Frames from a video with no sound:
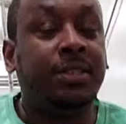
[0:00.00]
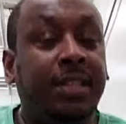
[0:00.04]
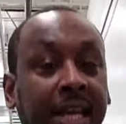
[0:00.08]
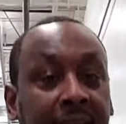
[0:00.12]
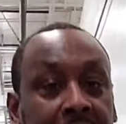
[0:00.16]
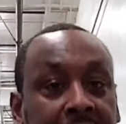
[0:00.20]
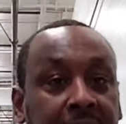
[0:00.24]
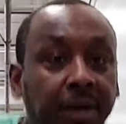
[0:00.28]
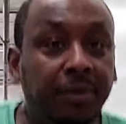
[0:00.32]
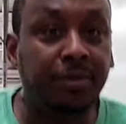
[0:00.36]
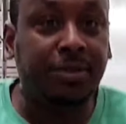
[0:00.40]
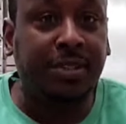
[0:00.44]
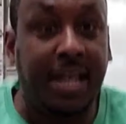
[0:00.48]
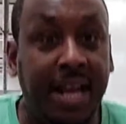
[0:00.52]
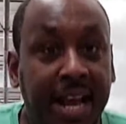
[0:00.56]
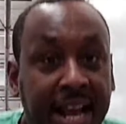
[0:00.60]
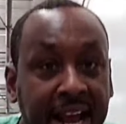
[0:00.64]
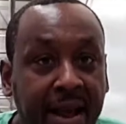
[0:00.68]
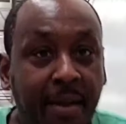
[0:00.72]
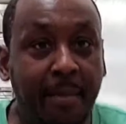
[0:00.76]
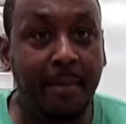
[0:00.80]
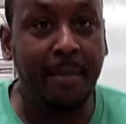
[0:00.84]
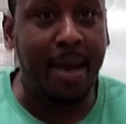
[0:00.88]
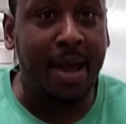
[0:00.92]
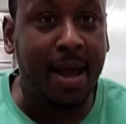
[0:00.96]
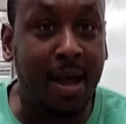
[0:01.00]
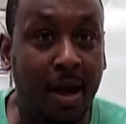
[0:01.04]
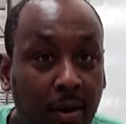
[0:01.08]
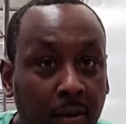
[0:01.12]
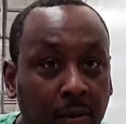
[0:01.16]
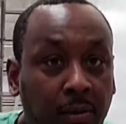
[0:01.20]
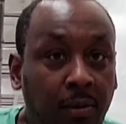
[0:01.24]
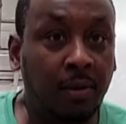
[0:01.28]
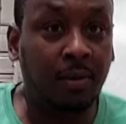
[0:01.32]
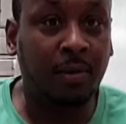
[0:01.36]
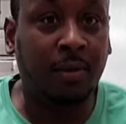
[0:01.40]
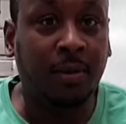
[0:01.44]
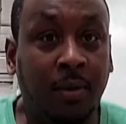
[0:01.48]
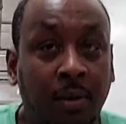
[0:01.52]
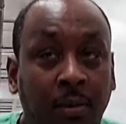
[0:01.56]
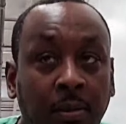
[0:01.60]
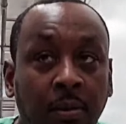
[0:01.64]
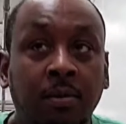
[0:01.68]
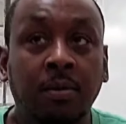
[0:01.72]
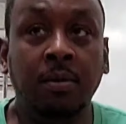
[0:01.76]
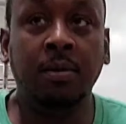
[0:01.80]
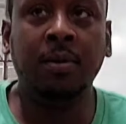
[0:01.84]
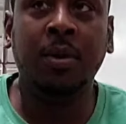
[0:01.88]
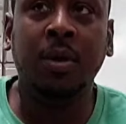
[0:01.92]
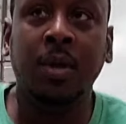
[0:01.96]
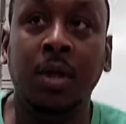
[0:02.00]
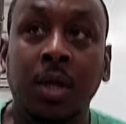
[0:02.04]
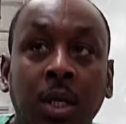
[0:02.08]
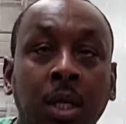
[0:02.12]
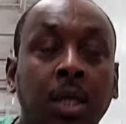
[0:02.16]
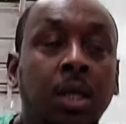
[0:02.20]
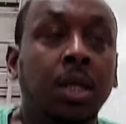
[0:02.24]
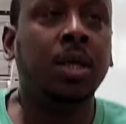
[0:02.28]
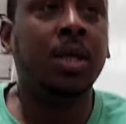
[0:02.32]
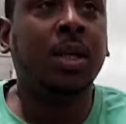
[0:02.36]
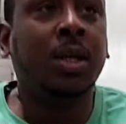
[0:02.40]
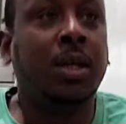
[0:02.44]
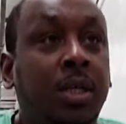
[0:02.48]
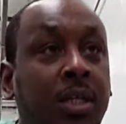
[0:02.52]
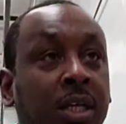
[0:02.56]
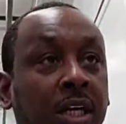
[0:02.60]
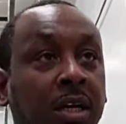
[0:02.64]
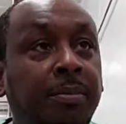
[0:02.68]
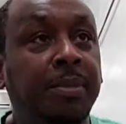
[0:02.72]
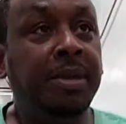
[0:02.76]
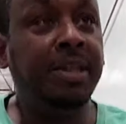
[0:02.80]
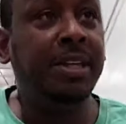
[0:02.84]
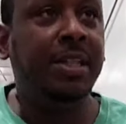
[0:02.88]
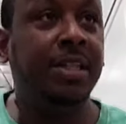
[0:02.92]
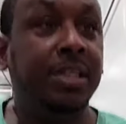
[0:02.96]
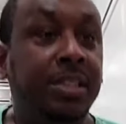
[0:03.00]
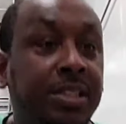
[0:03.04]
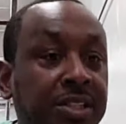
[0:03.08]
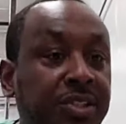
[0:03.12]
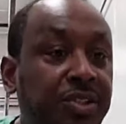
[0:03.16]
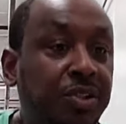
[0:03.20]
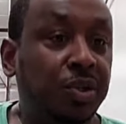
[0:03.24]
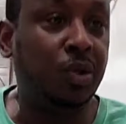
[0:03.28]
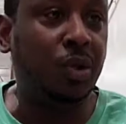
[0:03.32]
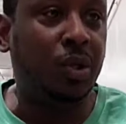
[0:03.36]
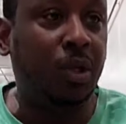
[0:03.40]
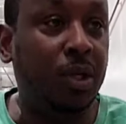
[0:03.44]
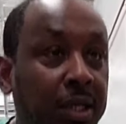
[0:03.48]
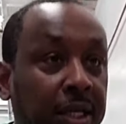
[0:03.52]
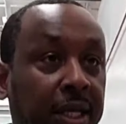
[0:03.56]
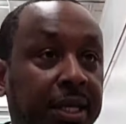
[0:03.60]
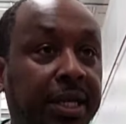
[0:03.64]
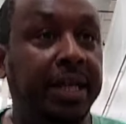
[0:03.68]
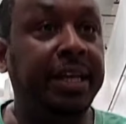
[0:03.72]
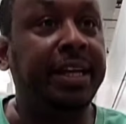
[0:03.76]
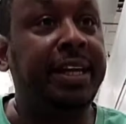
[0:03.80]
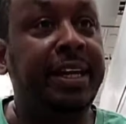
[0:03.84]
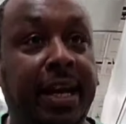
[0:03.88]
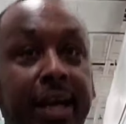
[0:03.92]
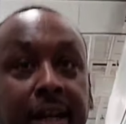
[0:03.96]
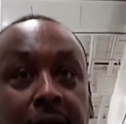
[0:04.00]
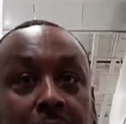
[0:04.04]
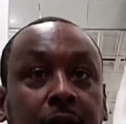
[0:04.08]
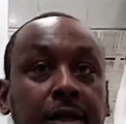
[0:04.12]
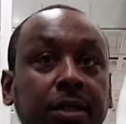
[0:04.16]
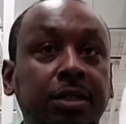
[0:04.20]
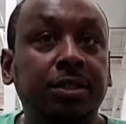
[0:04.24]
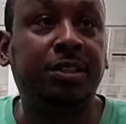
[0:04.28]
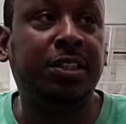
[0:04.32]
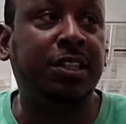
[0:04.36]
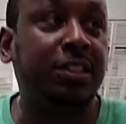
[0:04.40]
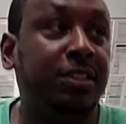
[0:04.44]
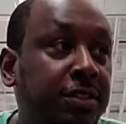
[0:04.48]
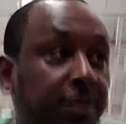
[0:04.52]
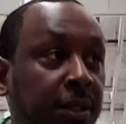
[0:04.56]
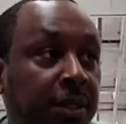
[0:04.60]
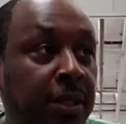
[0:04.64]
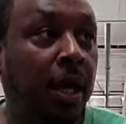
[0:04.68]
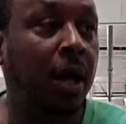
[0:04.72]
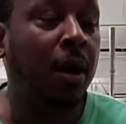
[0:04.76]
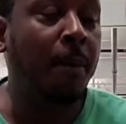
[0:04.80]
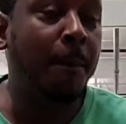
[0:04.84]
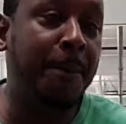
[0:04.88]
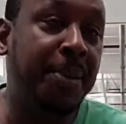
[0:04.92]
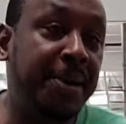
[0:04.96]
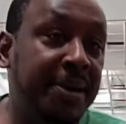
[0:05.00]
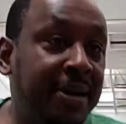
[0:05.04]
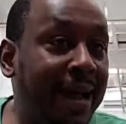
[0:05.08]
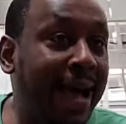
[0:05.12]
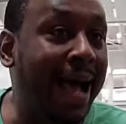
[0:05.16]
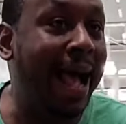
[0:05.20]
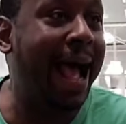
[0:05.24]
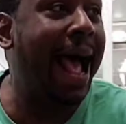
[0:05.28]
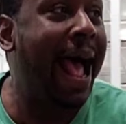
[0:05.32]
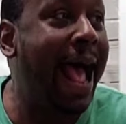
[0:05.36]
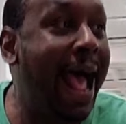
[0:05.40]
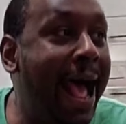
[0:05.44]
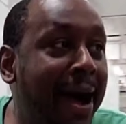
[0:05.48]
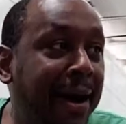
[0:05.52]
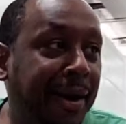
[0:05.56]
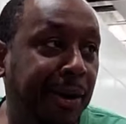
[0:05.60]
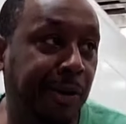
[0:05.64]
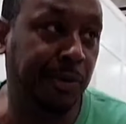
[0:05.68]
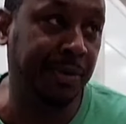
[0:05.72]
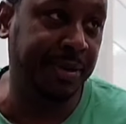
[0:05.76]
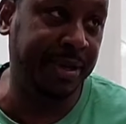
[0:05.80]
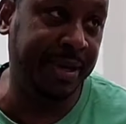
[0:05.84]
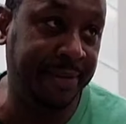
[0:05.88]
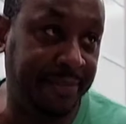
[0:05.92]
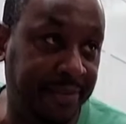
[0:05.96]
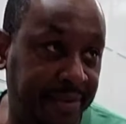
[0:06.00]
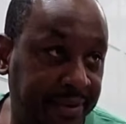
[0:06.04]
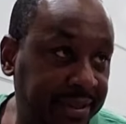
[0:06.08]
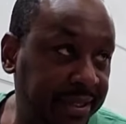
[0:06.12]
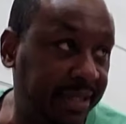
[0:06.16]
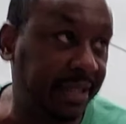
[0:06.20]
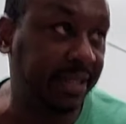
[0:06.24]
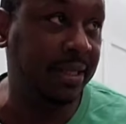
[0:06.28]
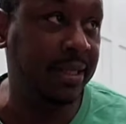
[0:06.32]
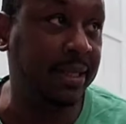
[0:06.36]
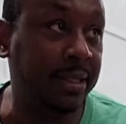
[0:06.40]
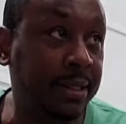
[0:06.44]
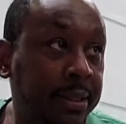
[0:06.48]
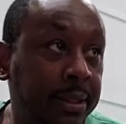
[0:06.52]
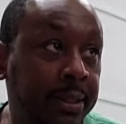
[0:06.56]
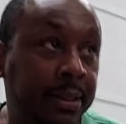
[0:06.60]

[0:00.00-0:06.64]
Take your time out, come in this store, and kind of just put an eye on everything.